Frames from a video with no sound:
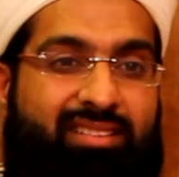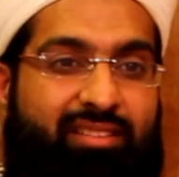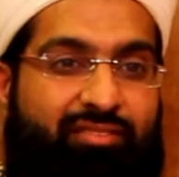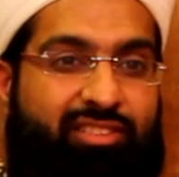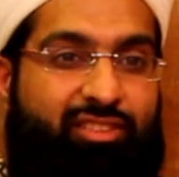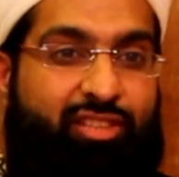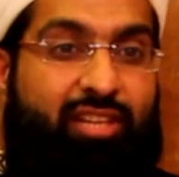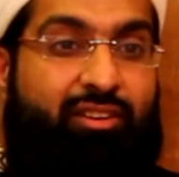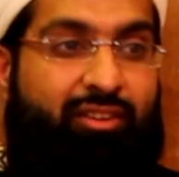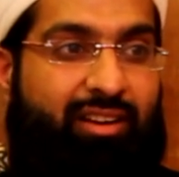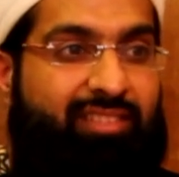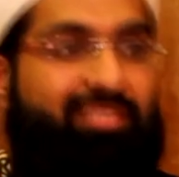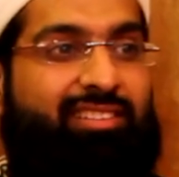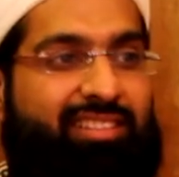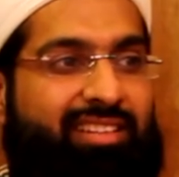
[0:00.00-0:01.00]
of His
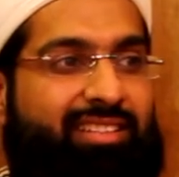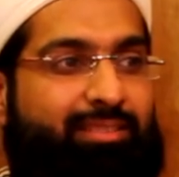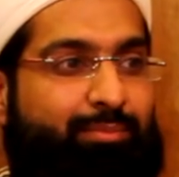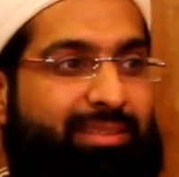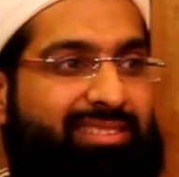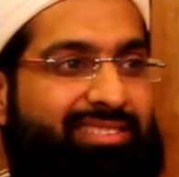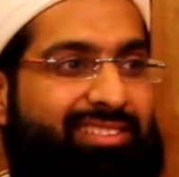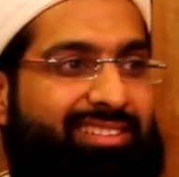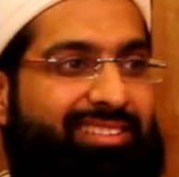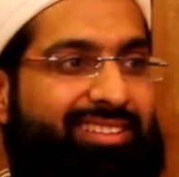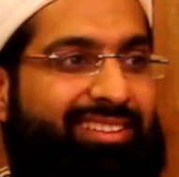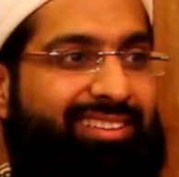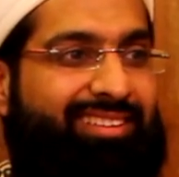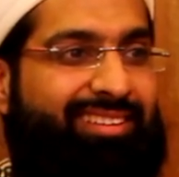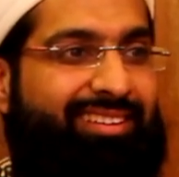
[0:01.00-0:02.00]
generosity His masjid,
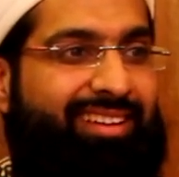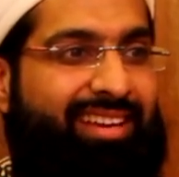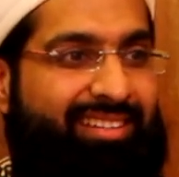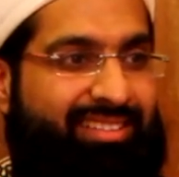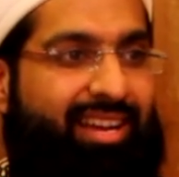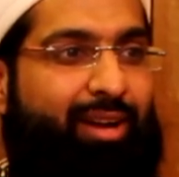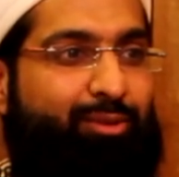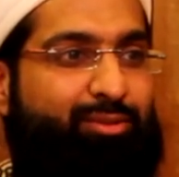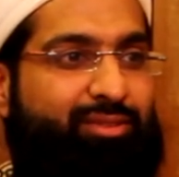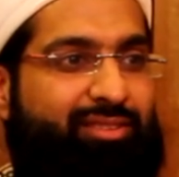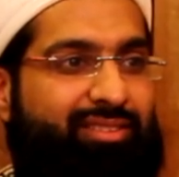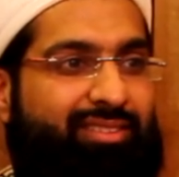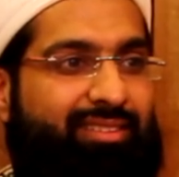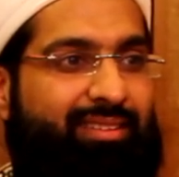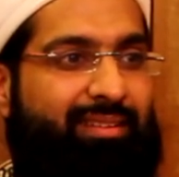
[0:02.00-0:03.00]
His
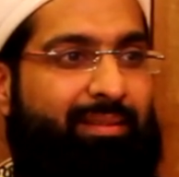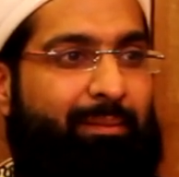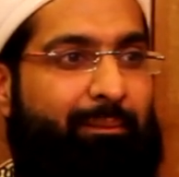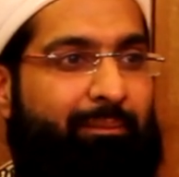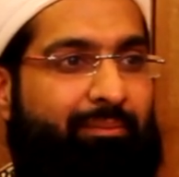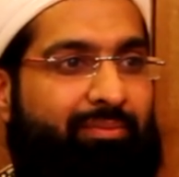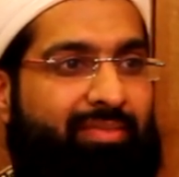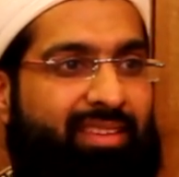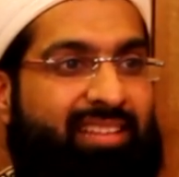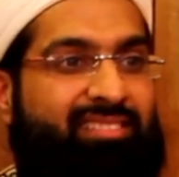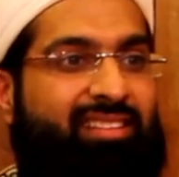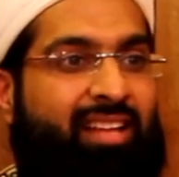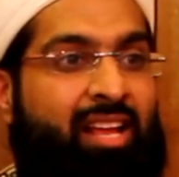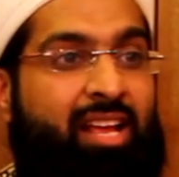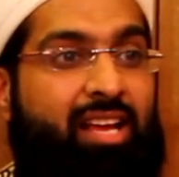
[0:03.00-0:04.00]
house? That's
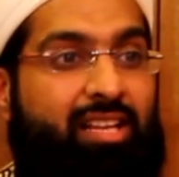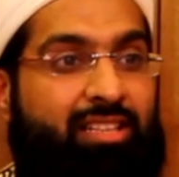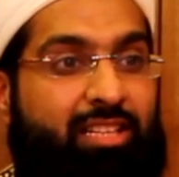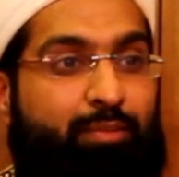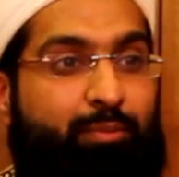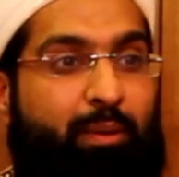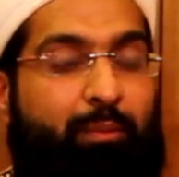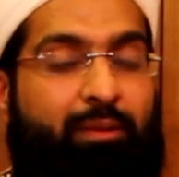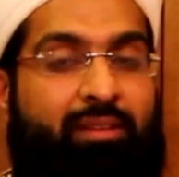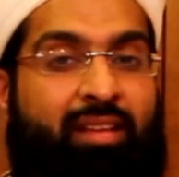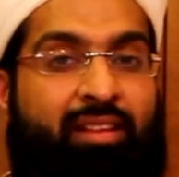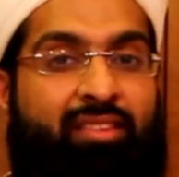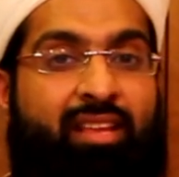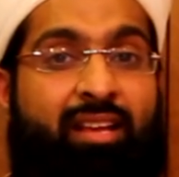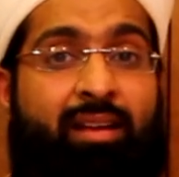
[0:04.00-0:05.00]
the, these people, they
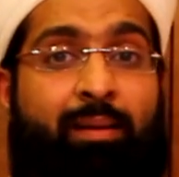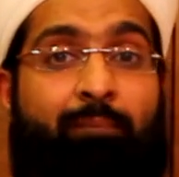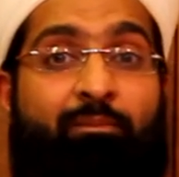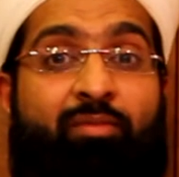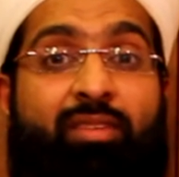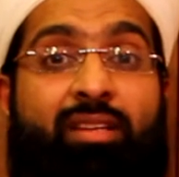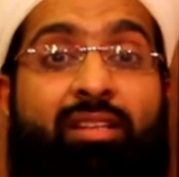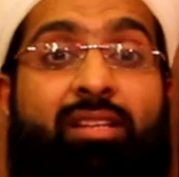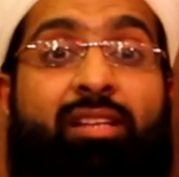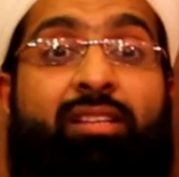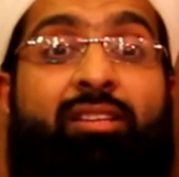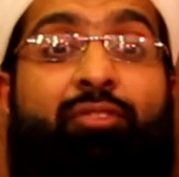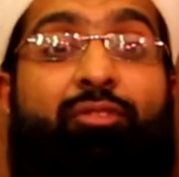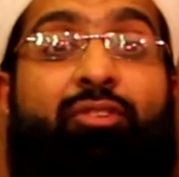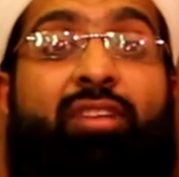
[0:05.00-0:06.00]
think
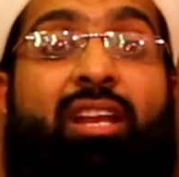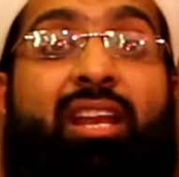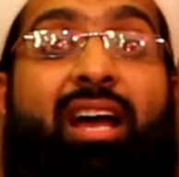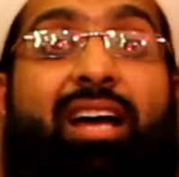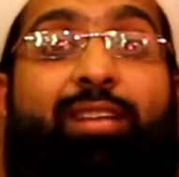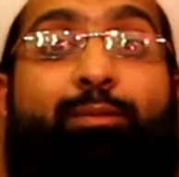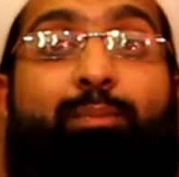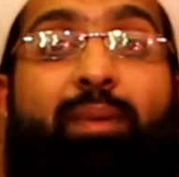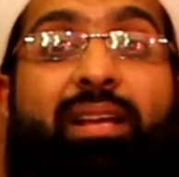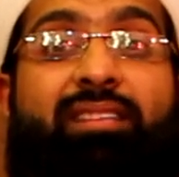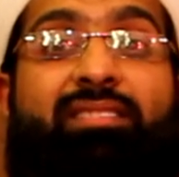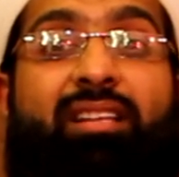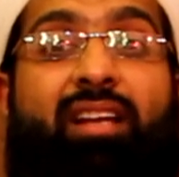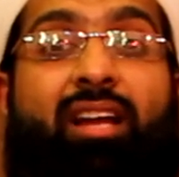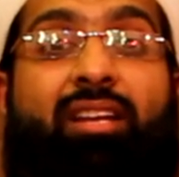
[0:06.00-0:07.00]
the last place
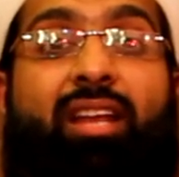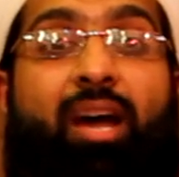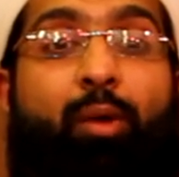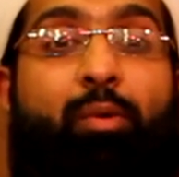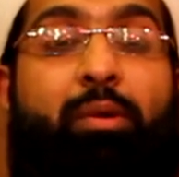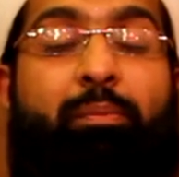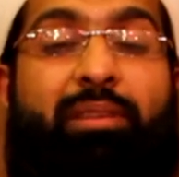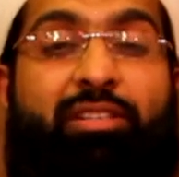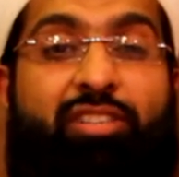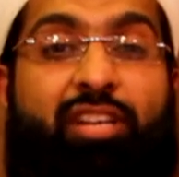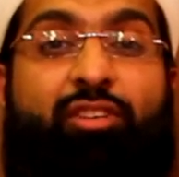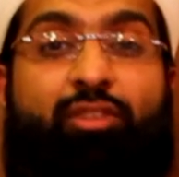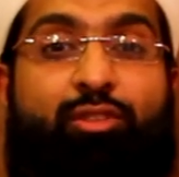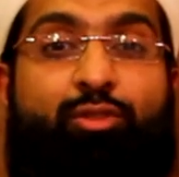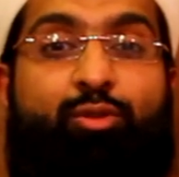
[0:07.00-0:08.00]
that Allah will be
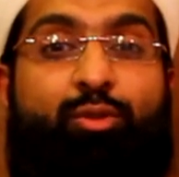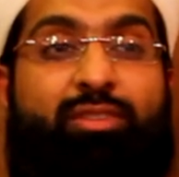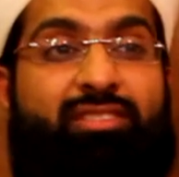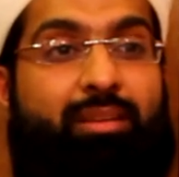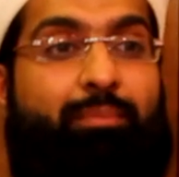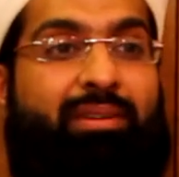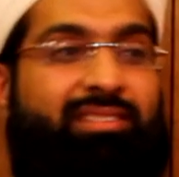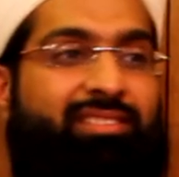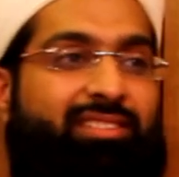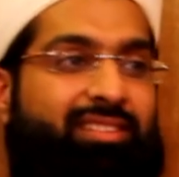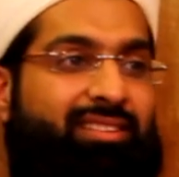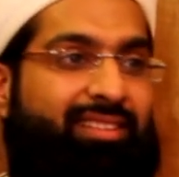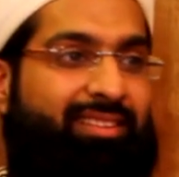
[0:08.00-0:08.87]
generous to is the masjid.